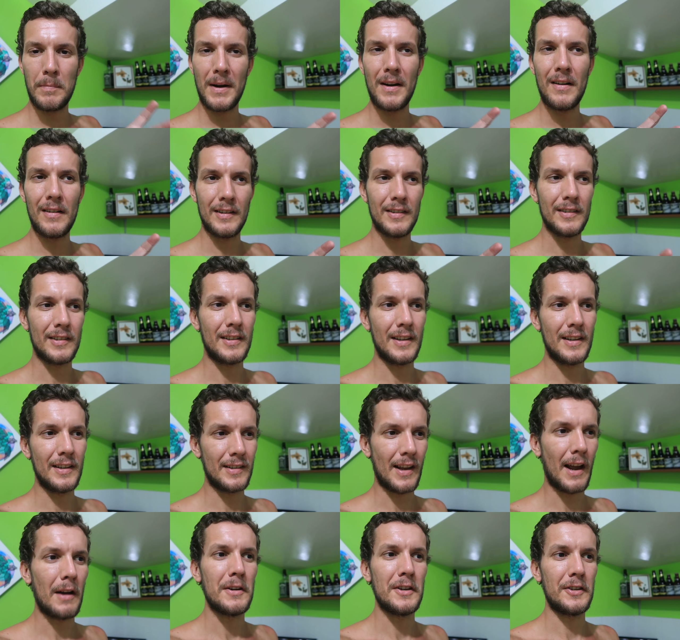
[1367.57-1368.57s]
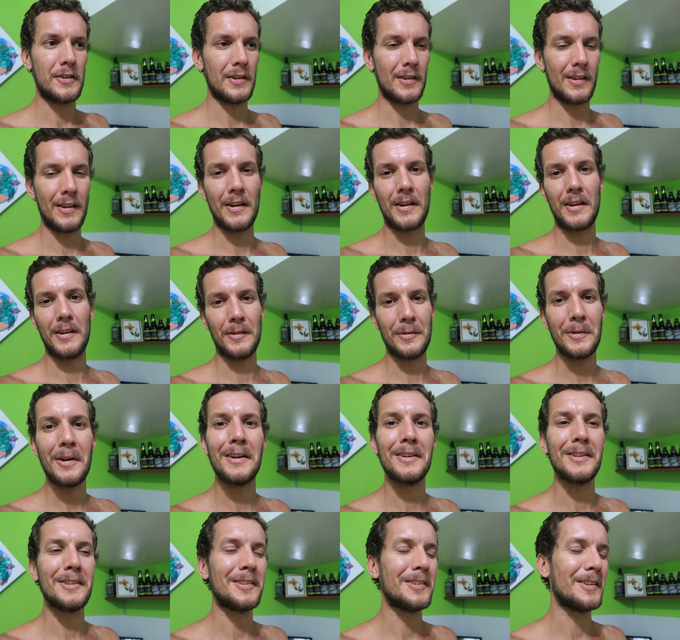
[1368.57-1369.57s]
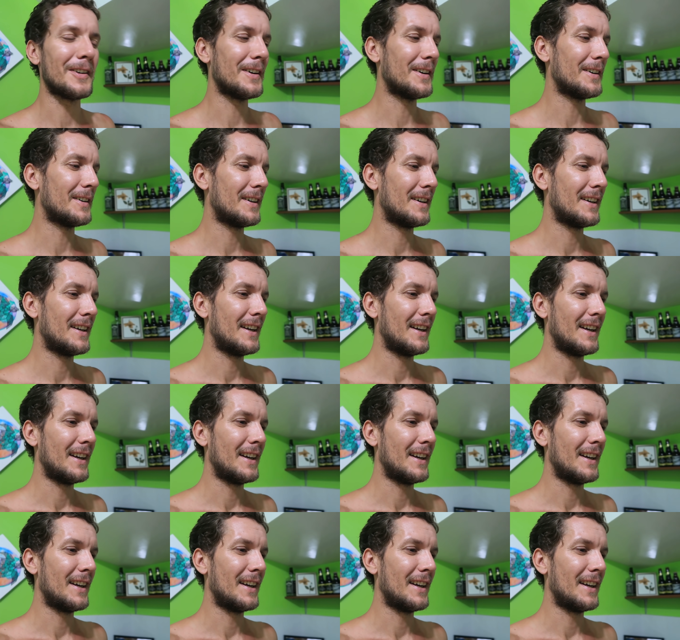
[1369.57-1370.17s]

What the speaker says: appearance is how it should look as well, so